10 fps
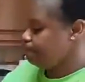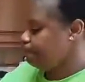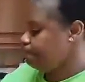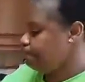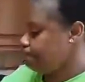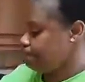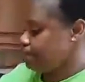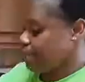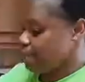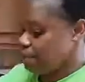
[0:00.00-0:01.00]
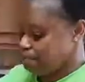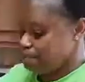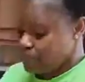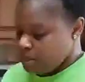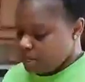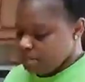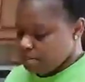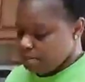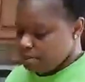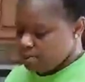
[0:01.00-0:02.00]
cut. Okay? And
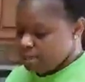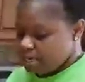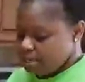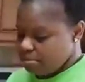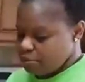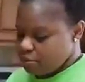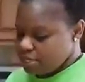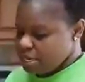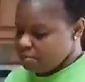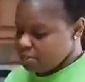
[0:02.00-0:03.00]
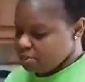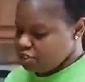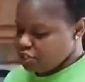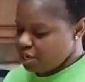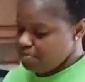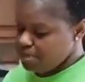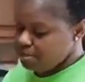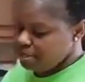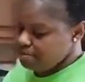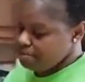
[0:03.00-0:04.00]
so all we're gonna end up doing now is
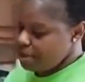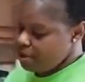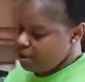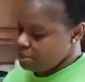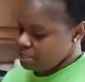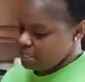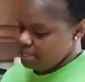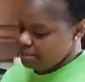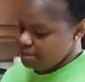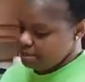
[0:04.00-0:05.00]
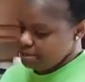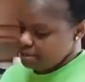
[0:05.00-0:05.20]
chopping them all together.